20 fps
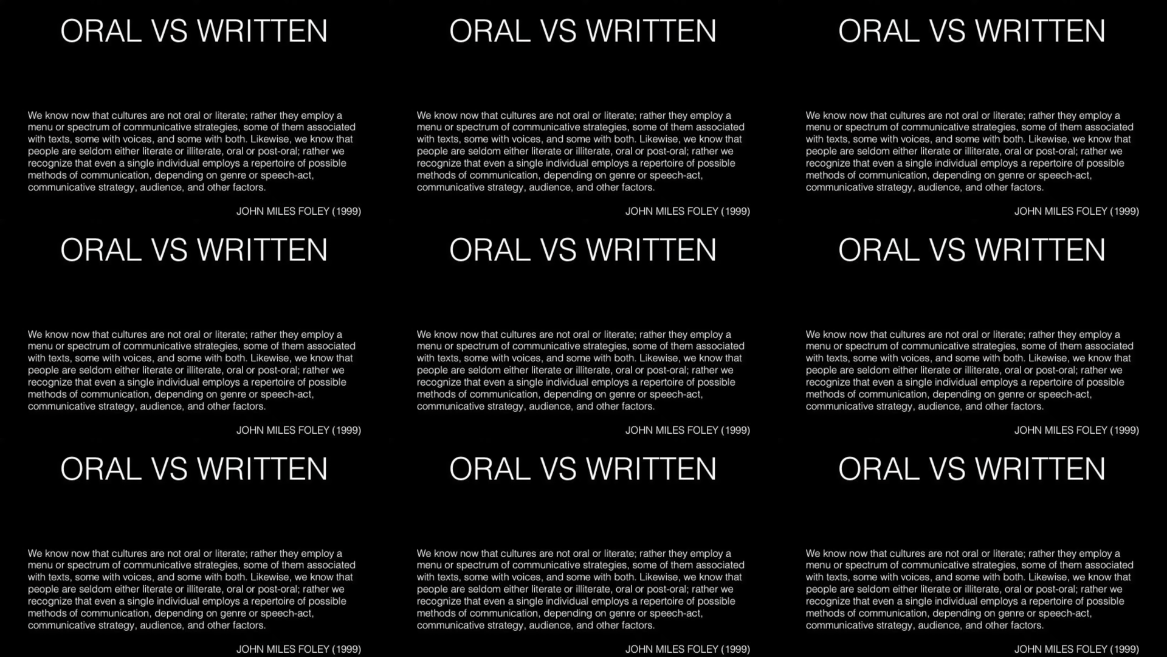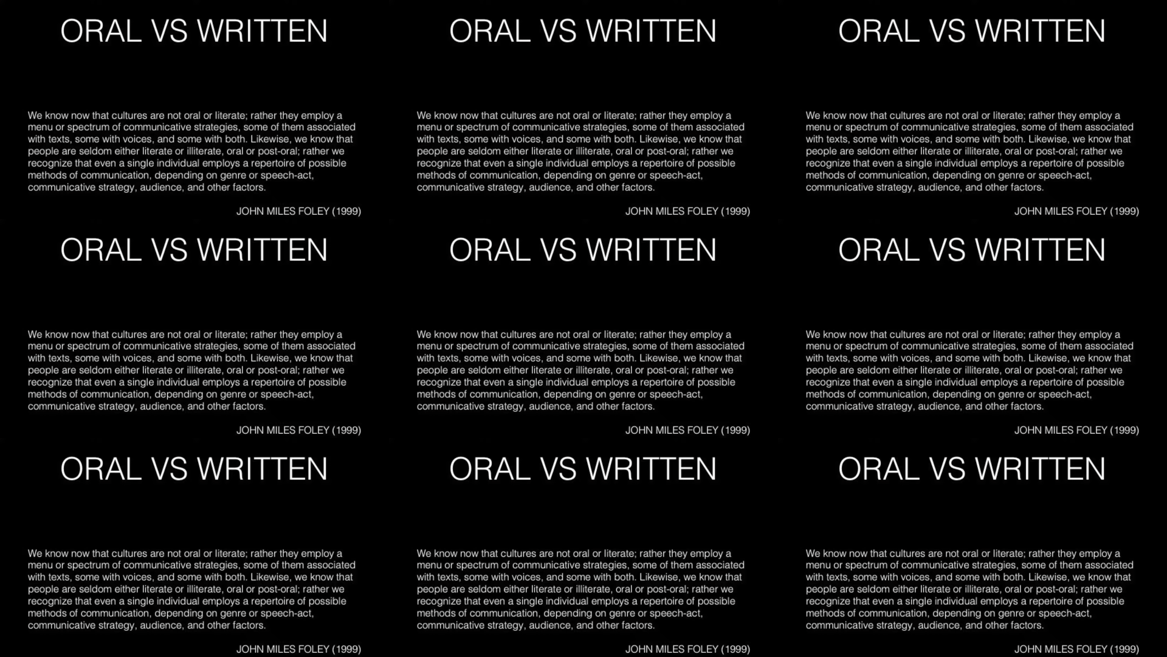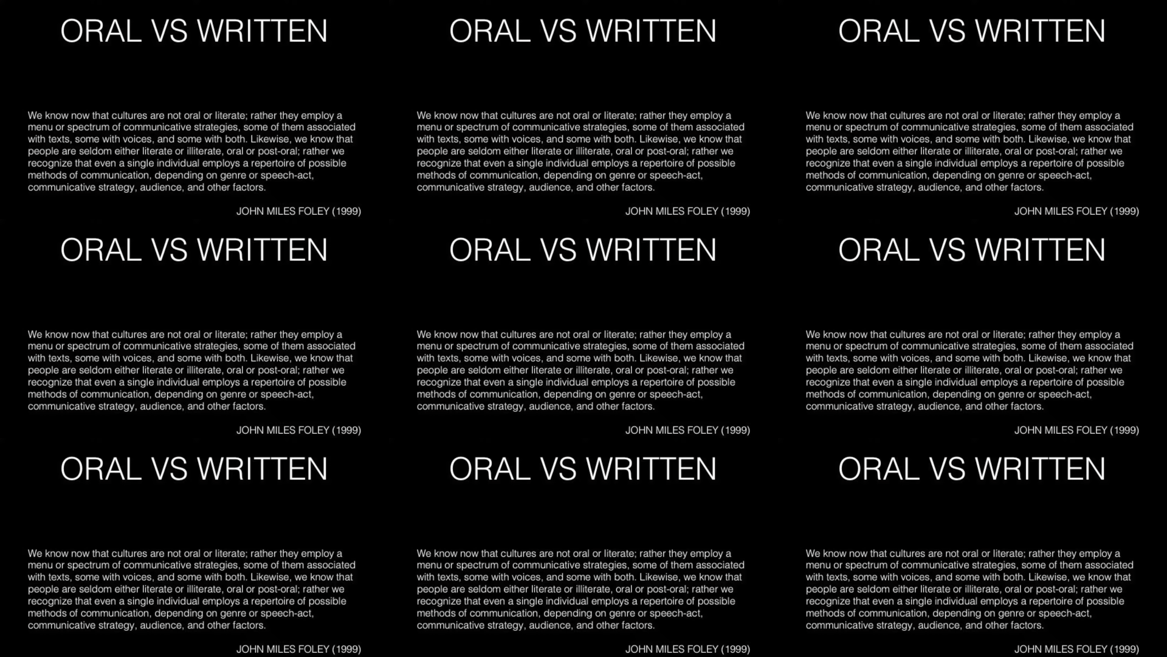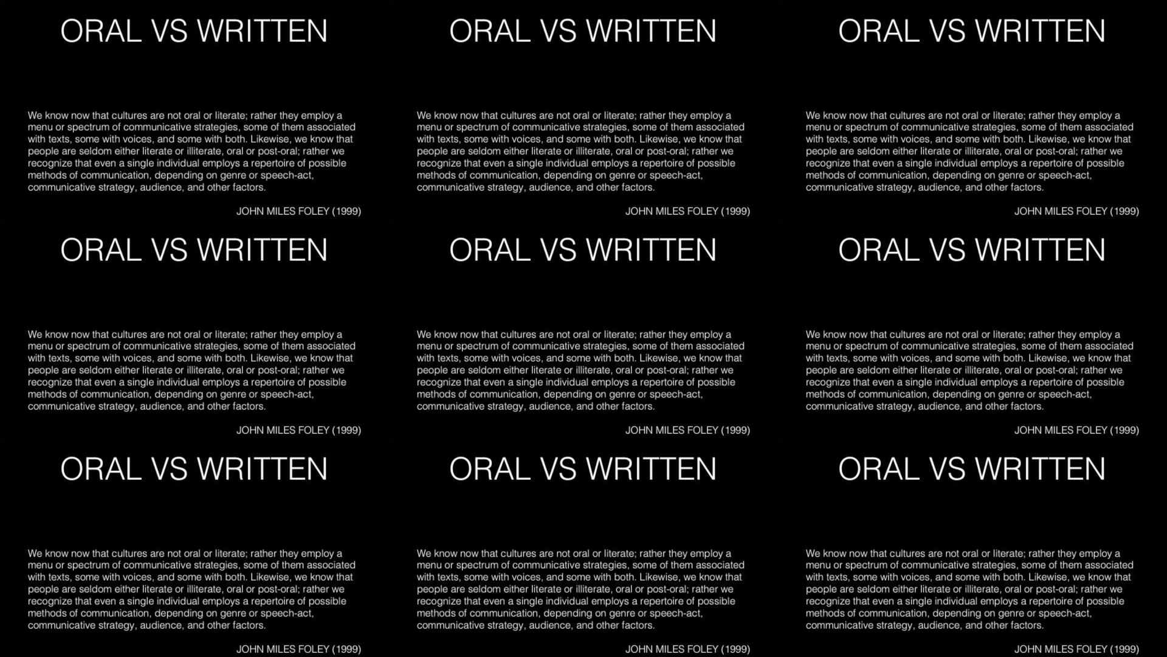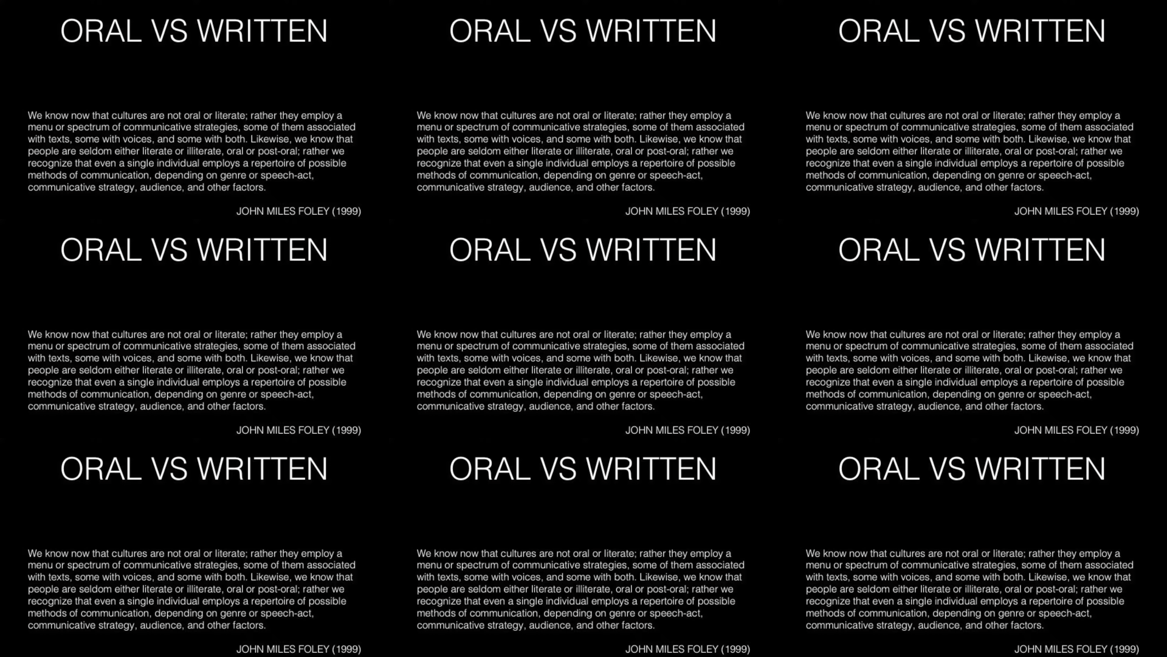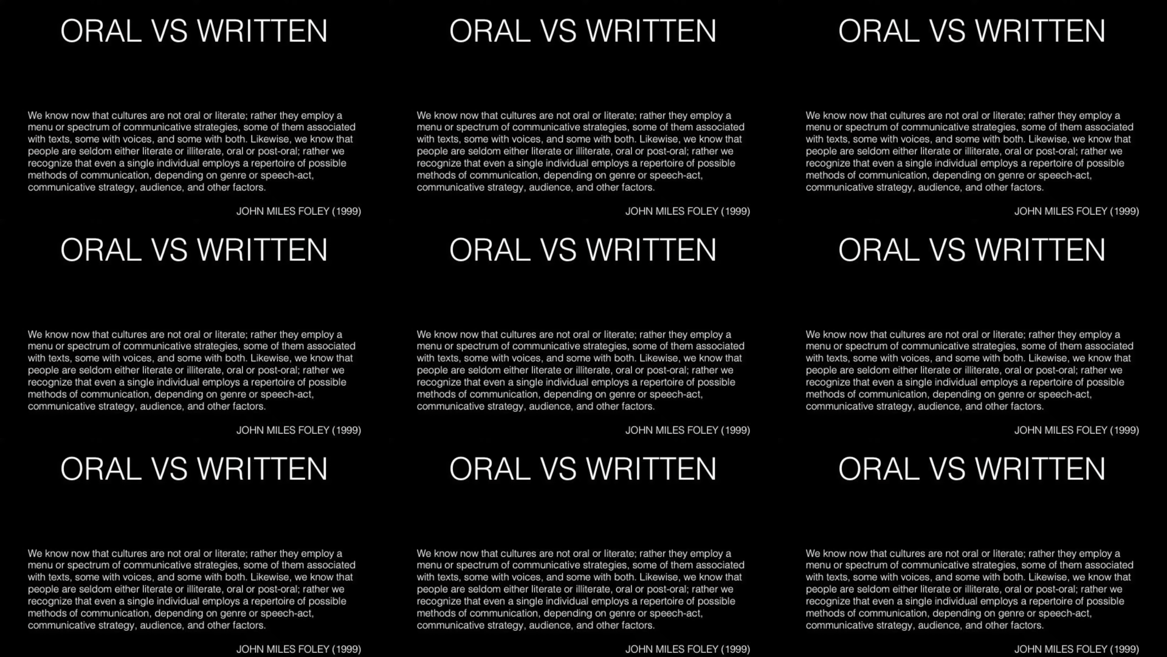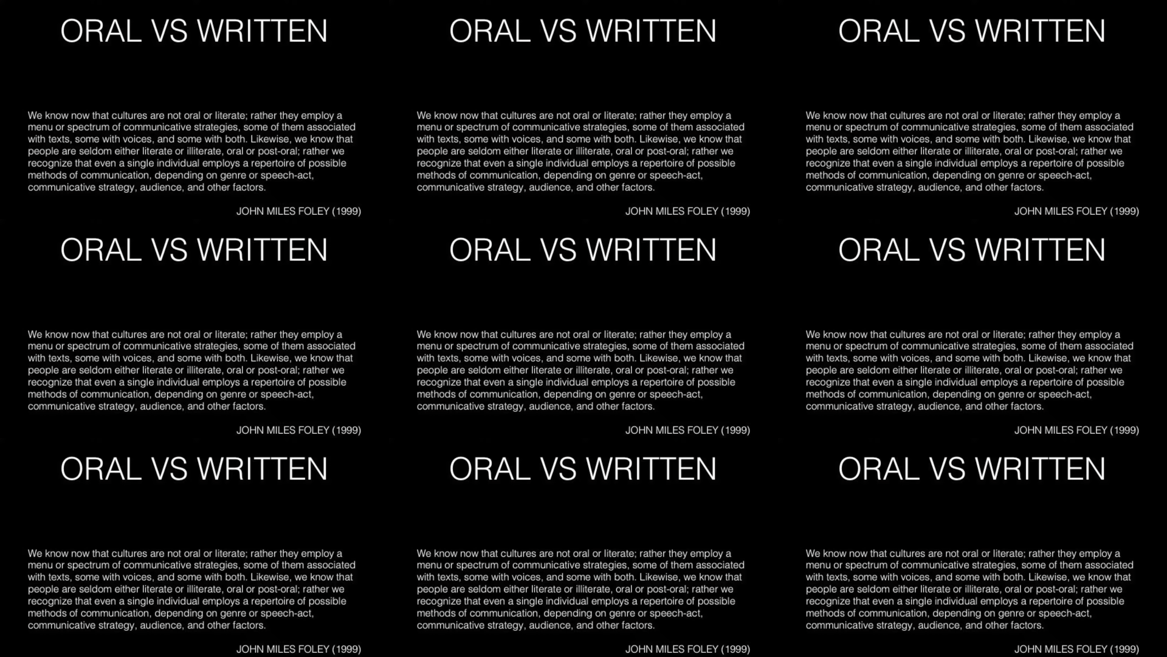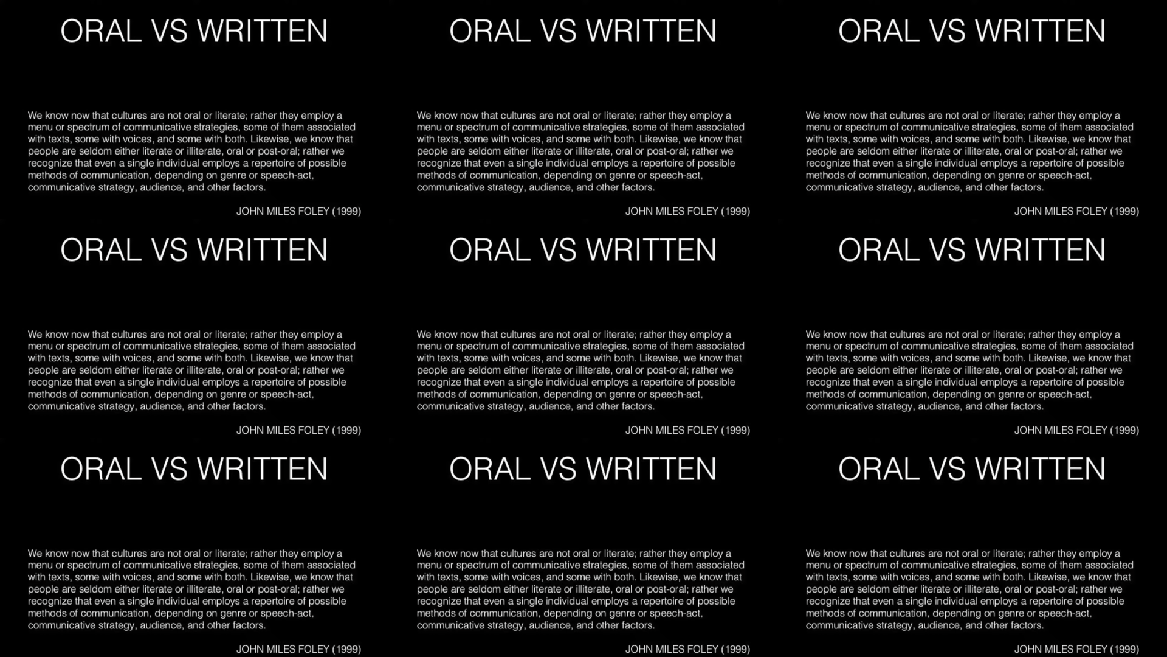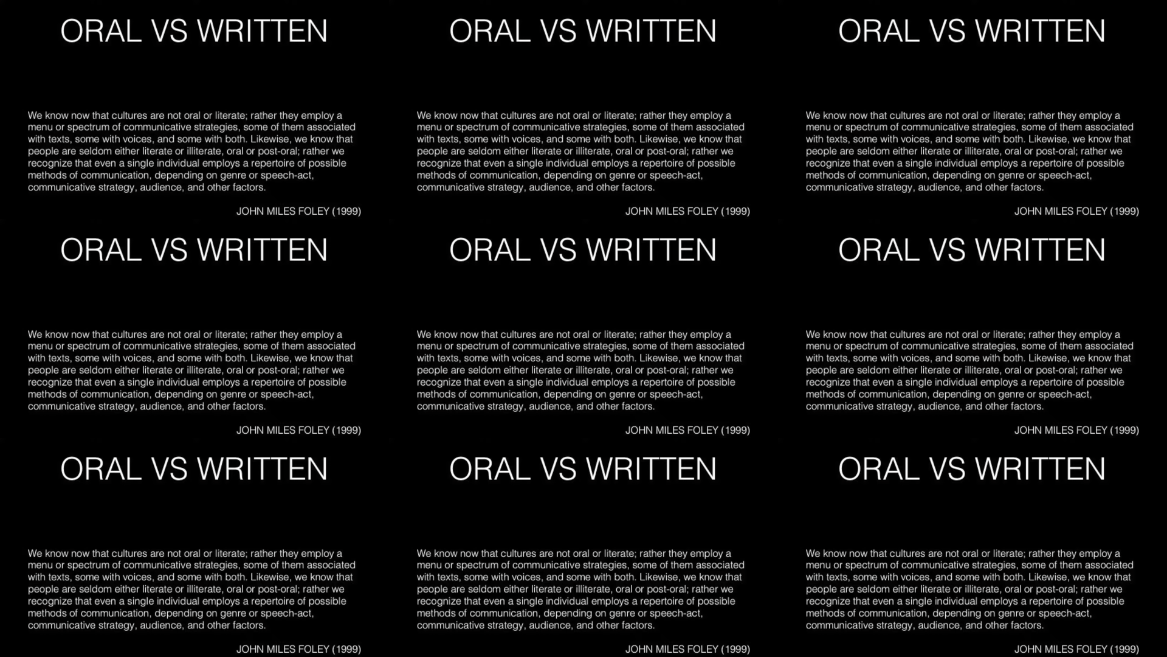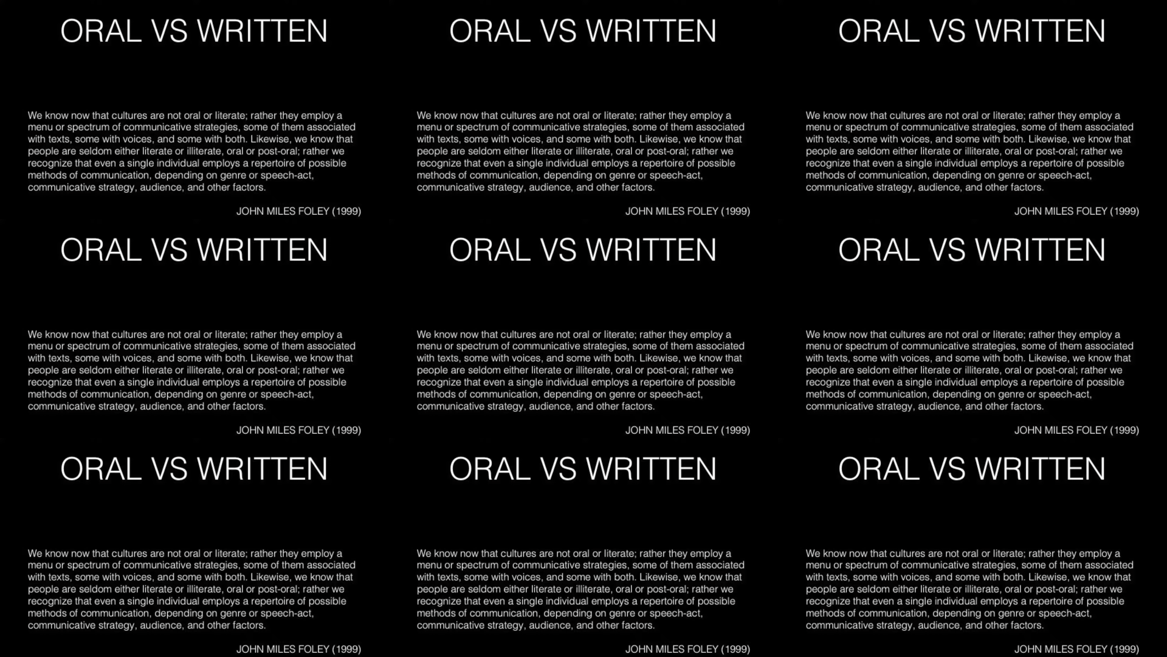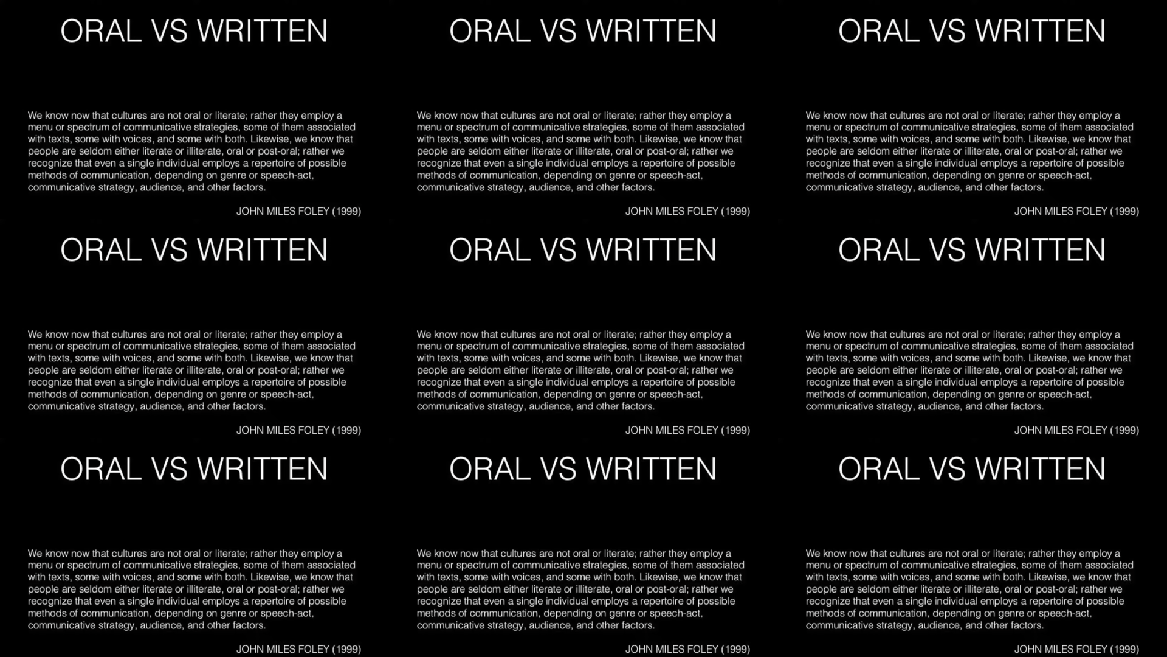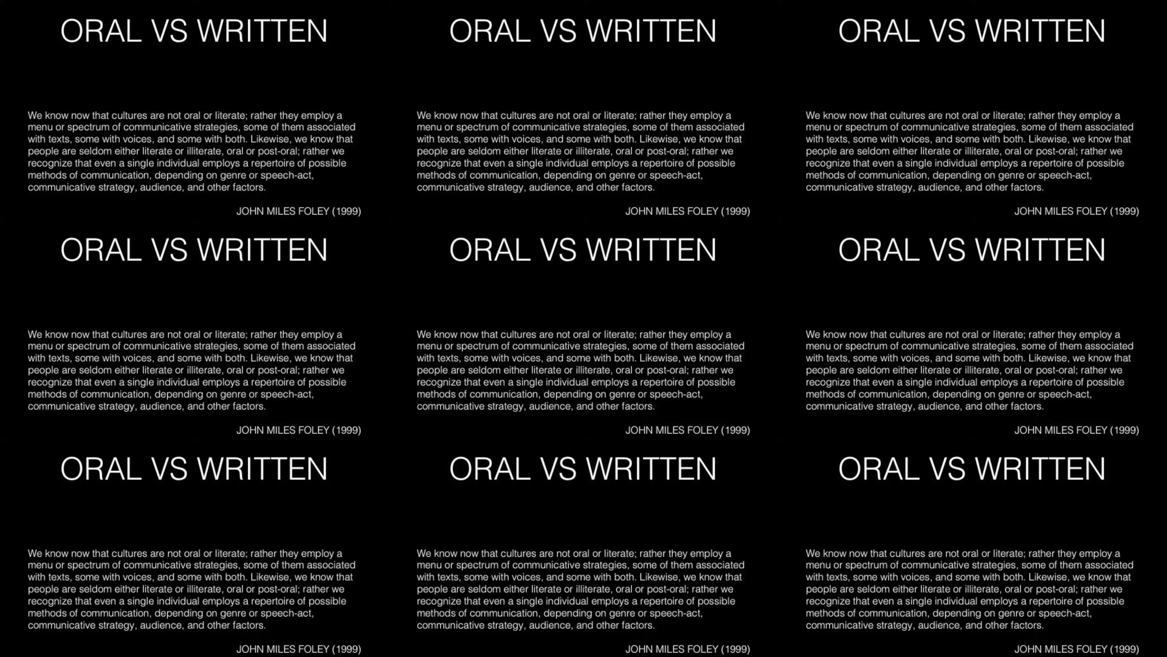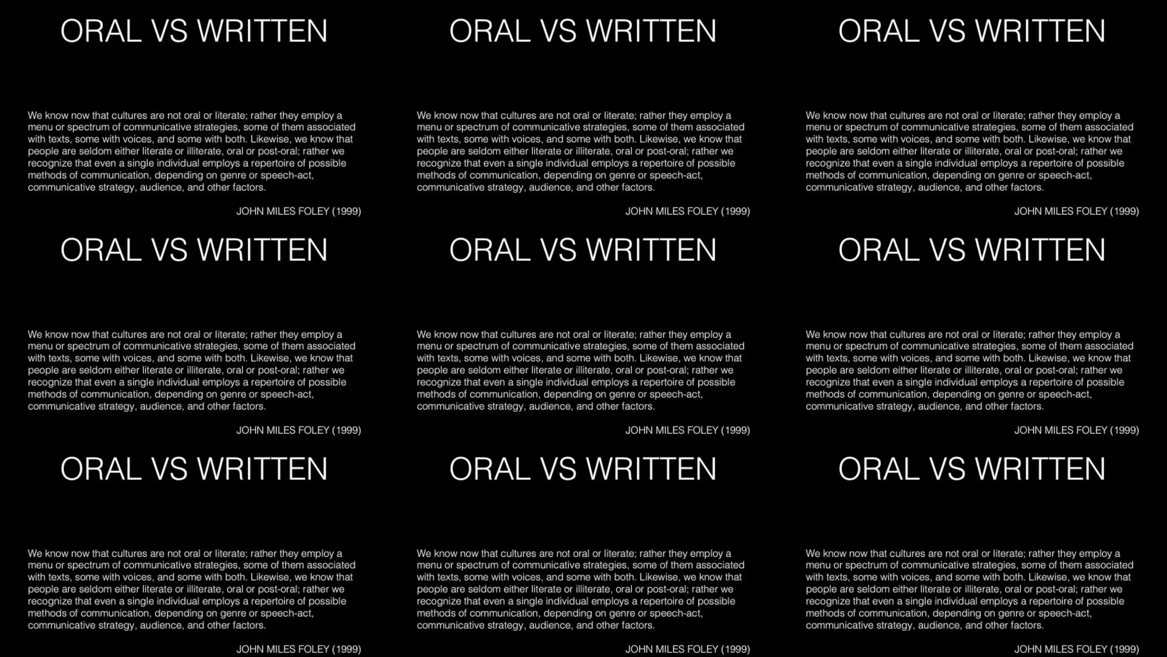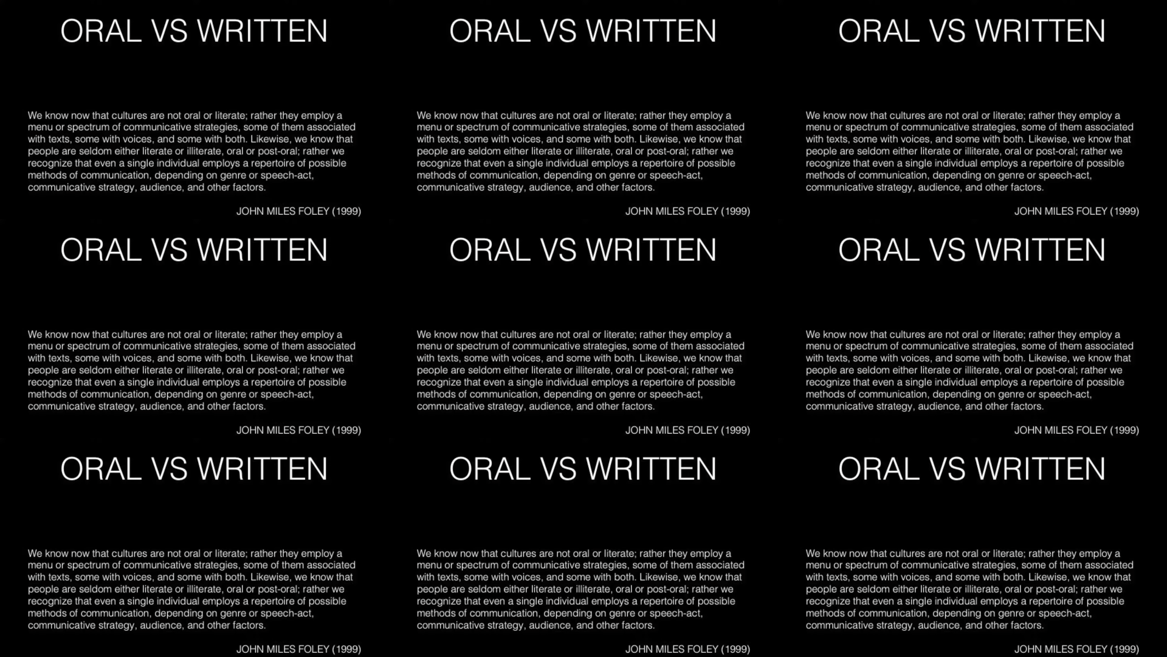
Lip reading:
(no speaker visible)